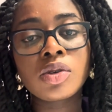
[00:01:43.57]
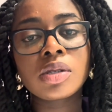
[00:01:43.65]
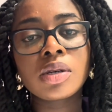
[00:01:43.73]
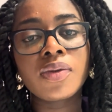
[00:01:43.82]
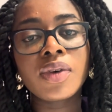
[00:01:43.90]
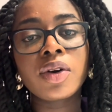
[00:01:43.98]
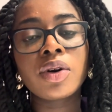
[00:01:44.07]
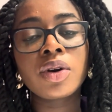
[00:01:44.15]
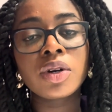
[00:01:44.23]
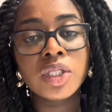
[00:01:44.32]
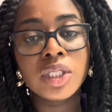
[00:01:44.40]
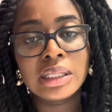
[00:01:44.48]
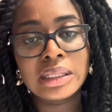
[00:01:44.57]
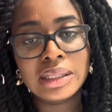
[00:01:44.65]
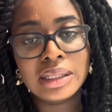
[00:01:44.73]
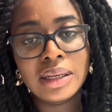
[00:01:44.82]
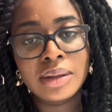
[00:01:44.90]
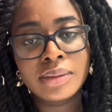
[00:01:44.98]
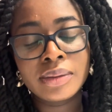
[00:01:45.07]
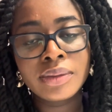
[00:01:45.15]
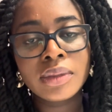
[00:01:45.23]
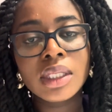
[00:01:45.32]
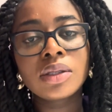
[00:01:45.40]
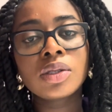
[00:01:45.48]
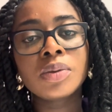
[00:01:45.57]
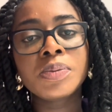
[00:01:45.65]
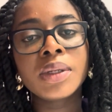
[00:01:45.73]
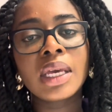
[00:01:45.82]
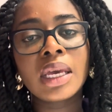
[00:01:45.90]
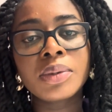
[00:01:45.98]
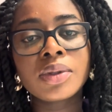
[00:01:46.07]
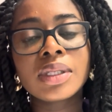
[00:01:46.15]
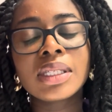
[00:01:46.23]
of urgency to be able